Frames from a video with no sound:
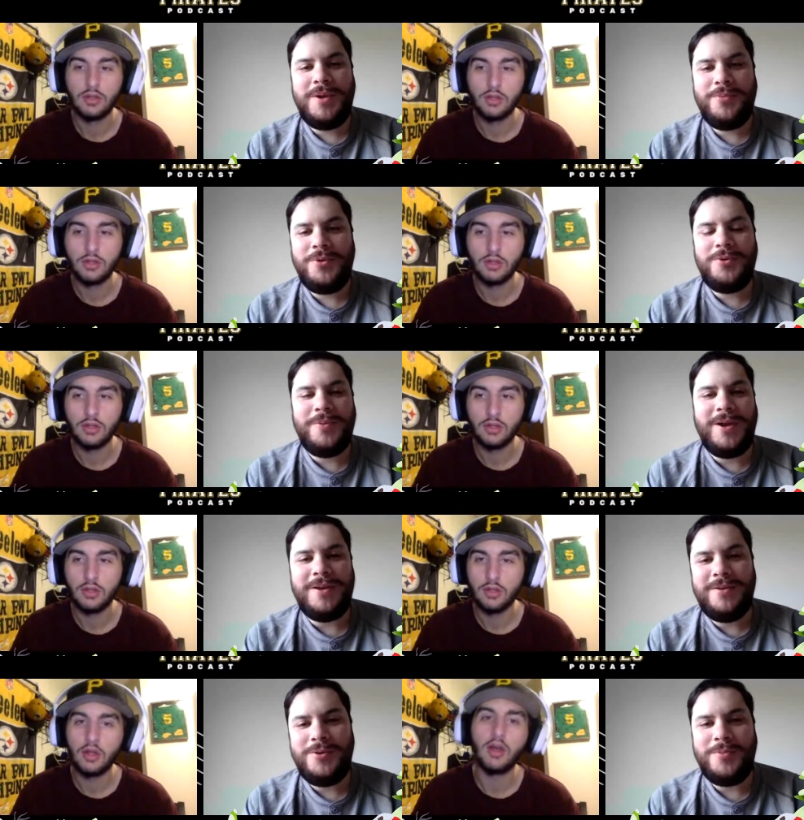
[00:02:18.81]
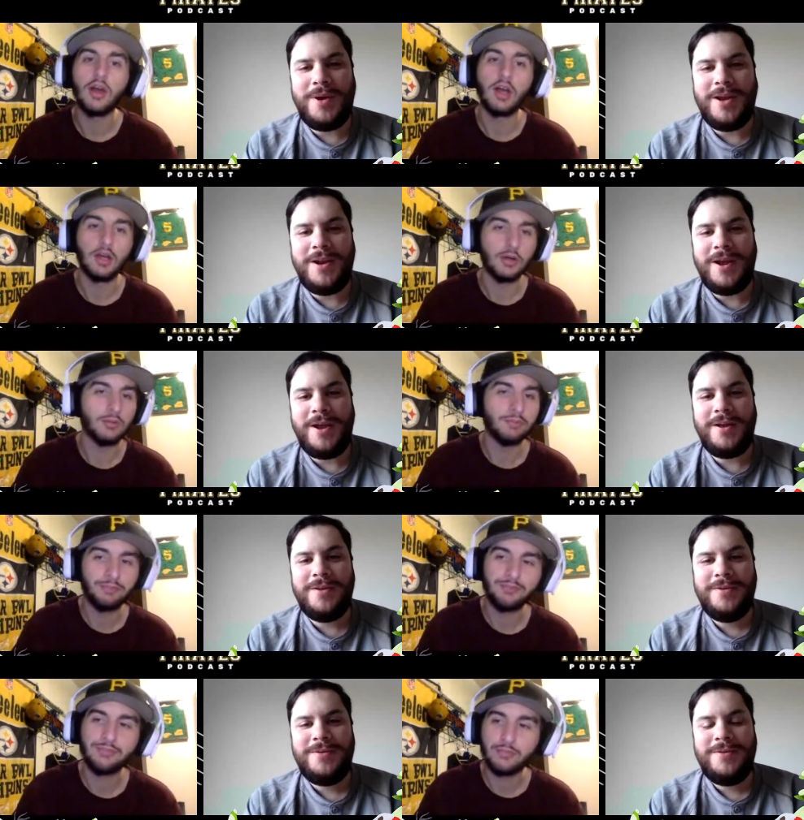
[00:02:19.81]
Speaker 1: people who might, who might, uh,
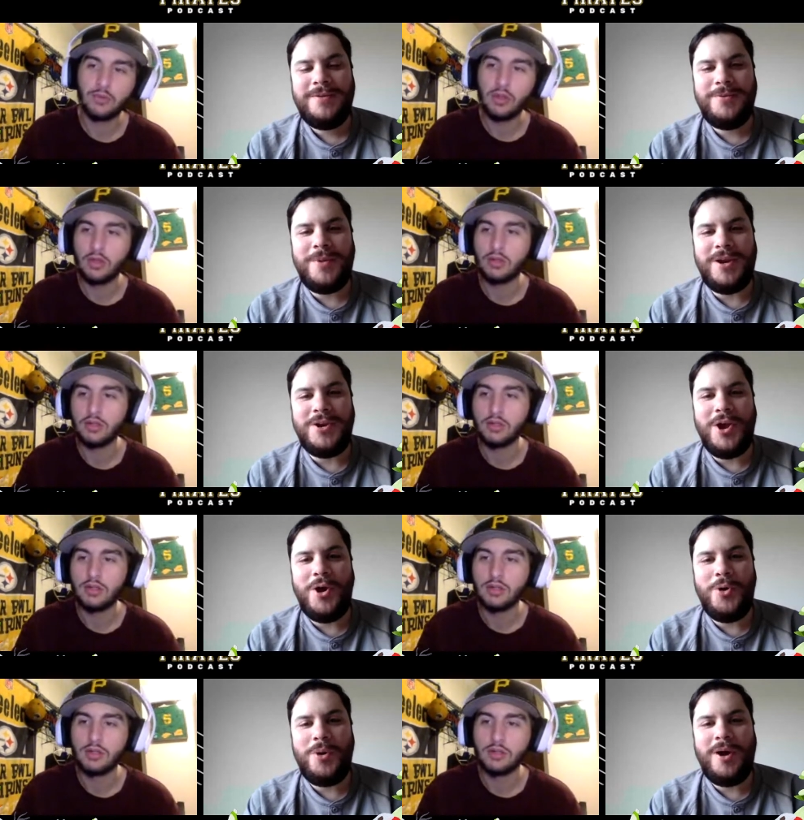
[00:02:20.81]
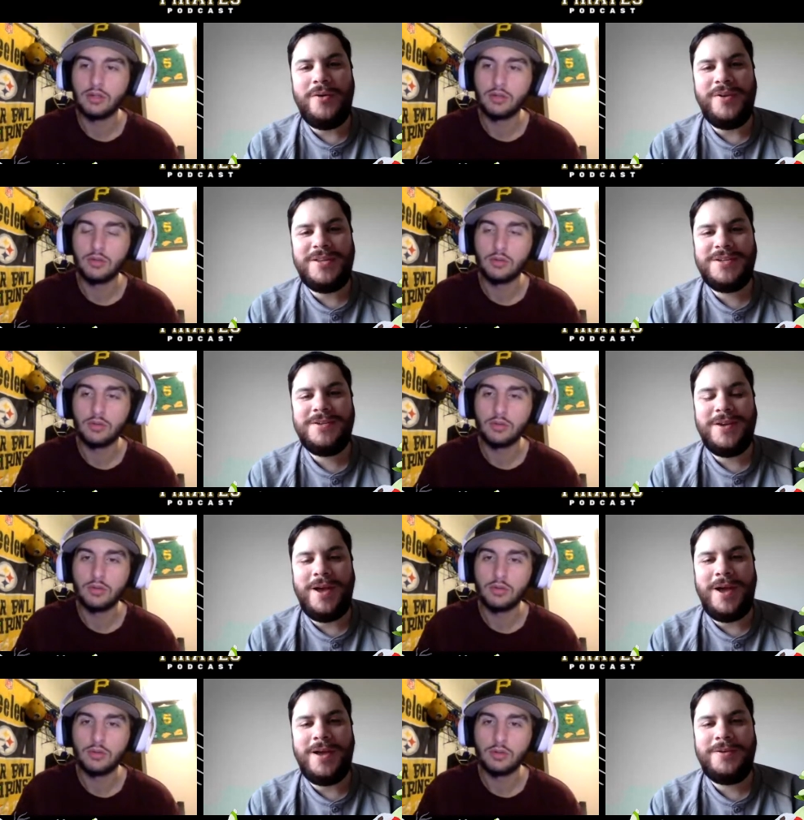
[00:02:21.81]
we might know of it,
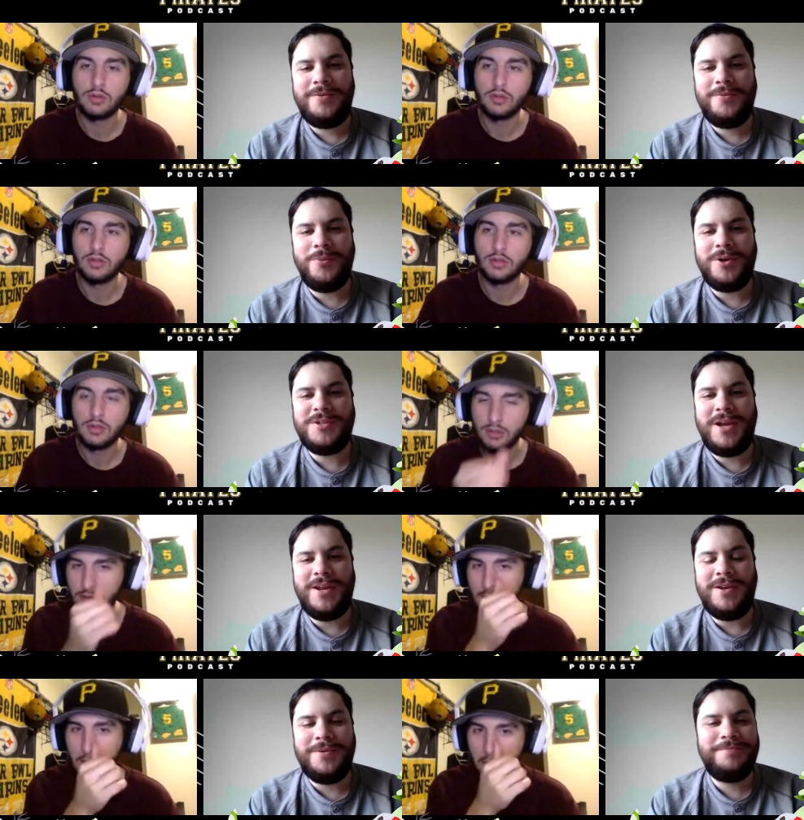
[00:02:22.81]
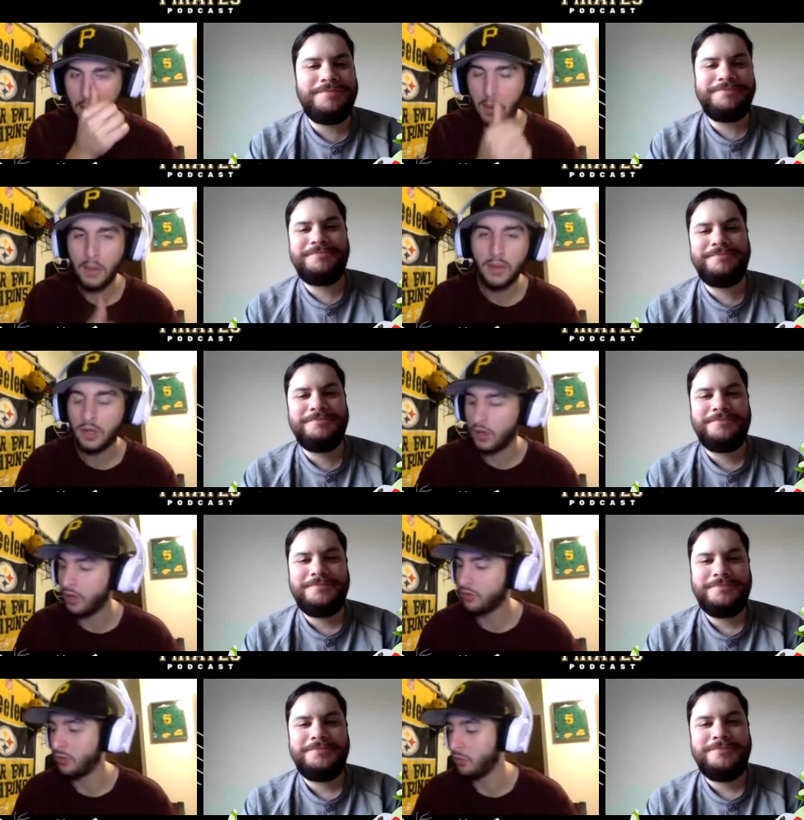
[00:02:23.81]
uh, we're excited.
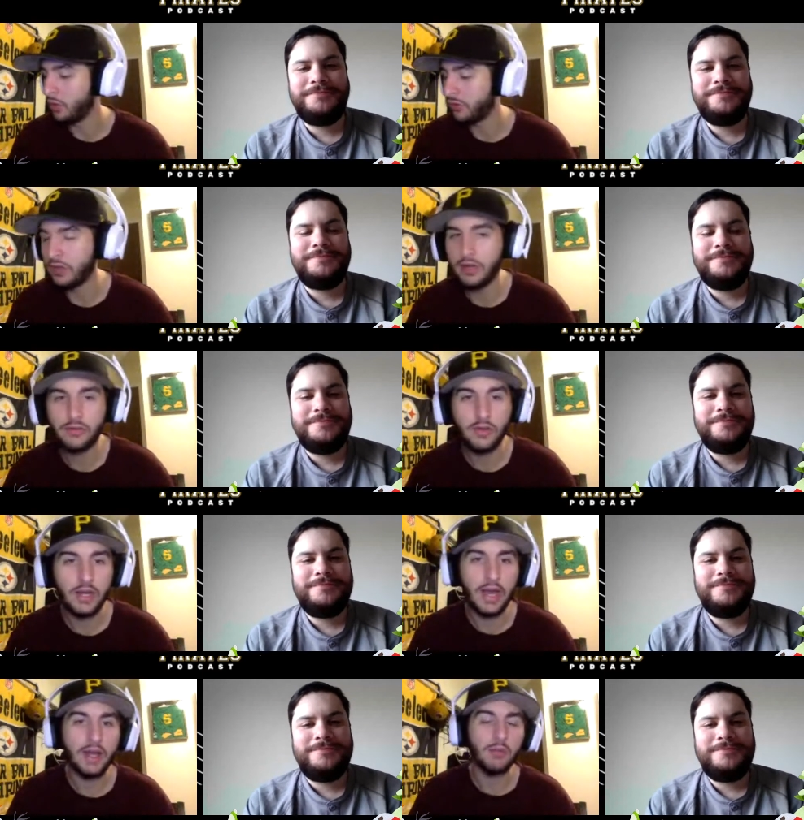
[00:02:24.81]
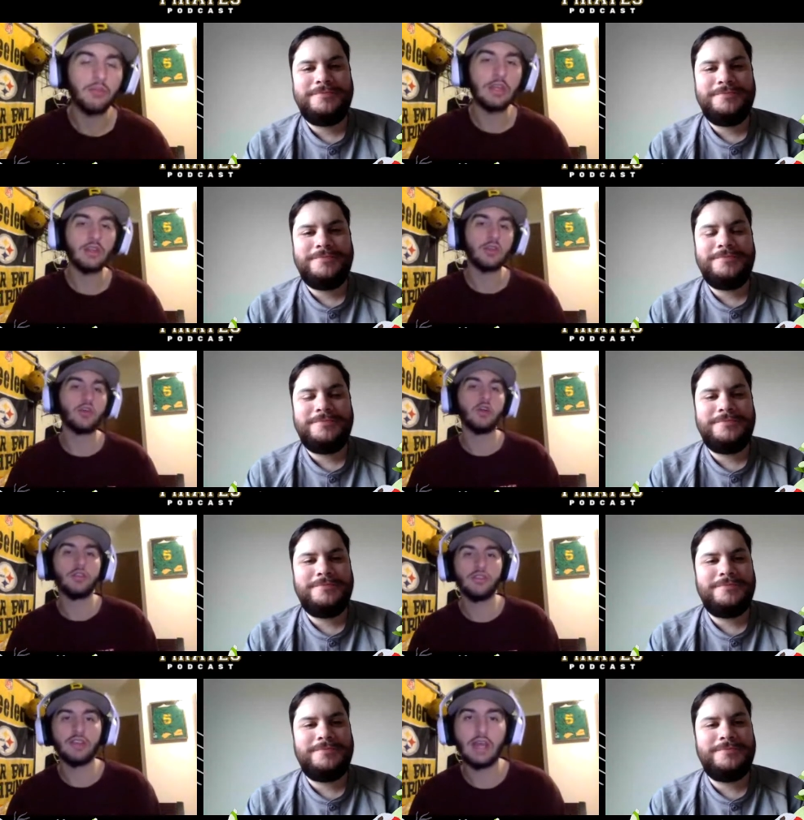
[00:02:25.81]
Speaker 2: Awesome. Well, sounds good. Adam's eating
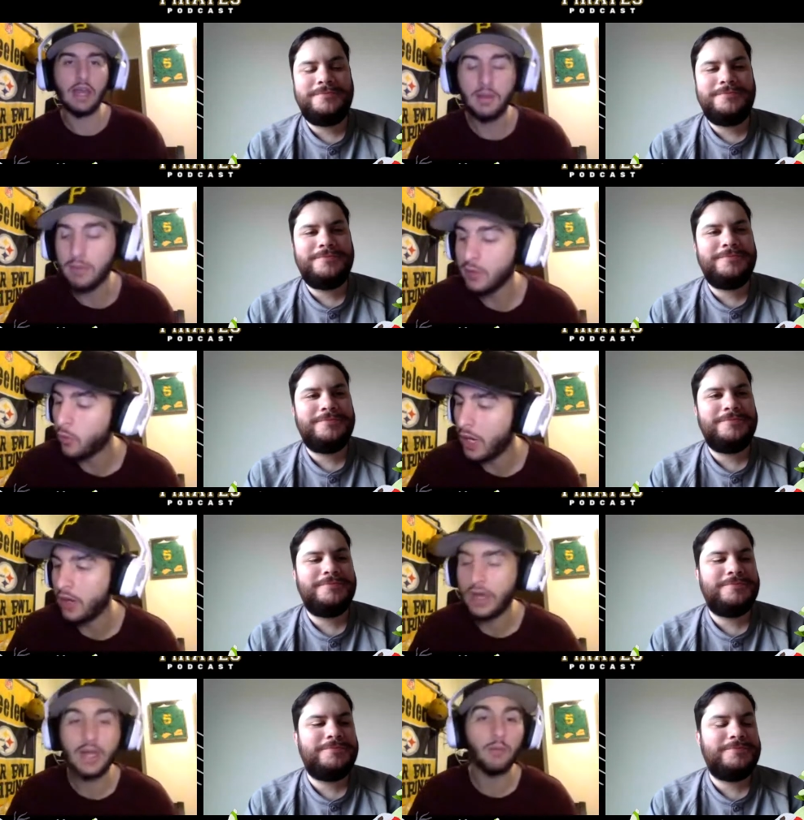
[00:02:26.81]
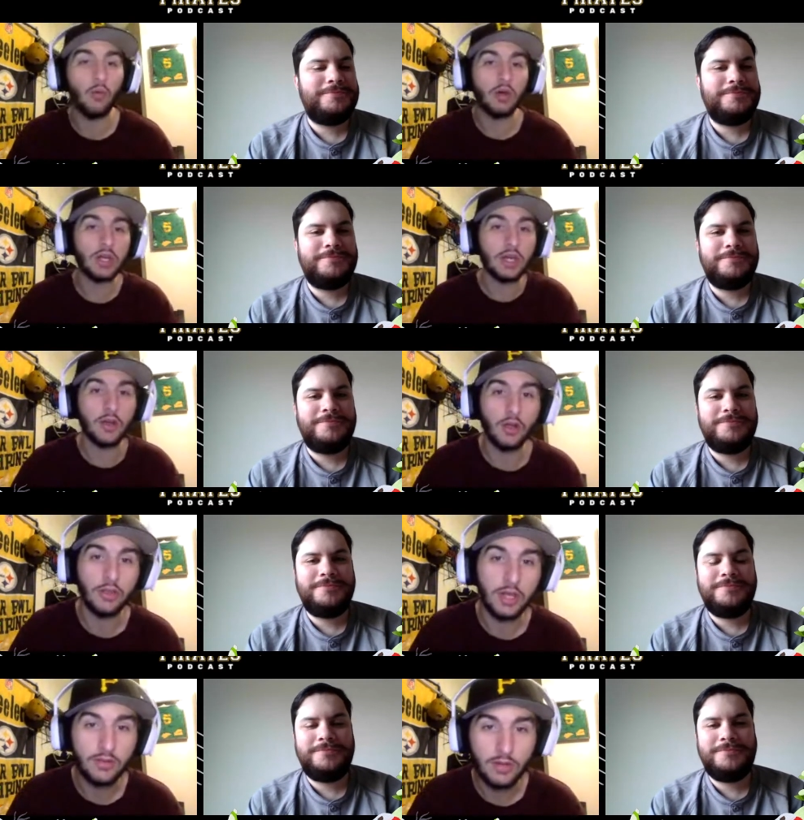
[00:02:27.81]
good today. Meanwhile, I am working all
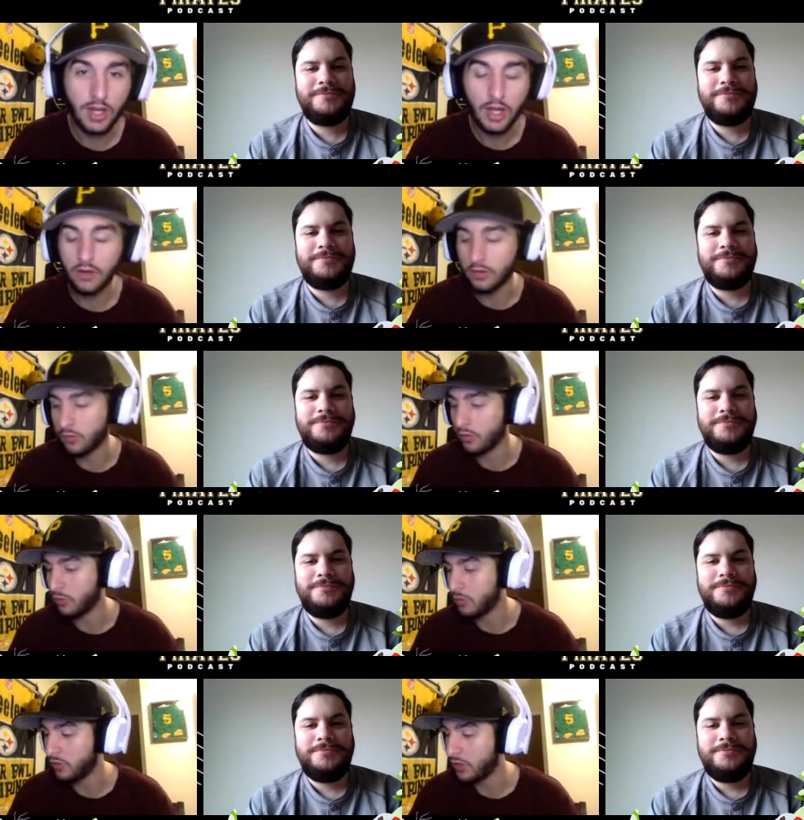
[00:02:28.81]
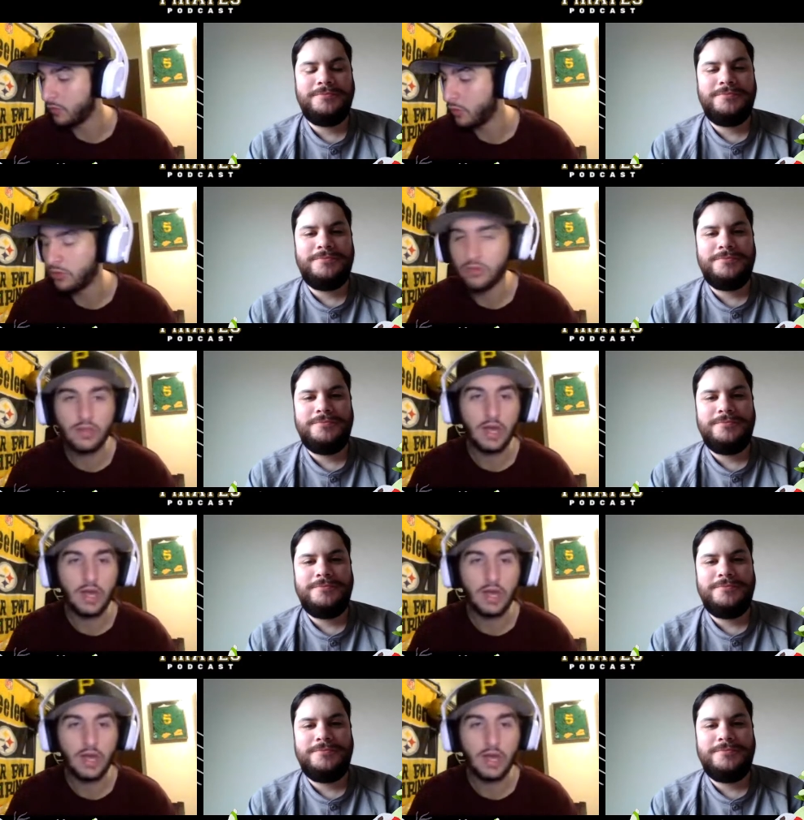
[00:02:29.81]
day today on Christmas Eve, which is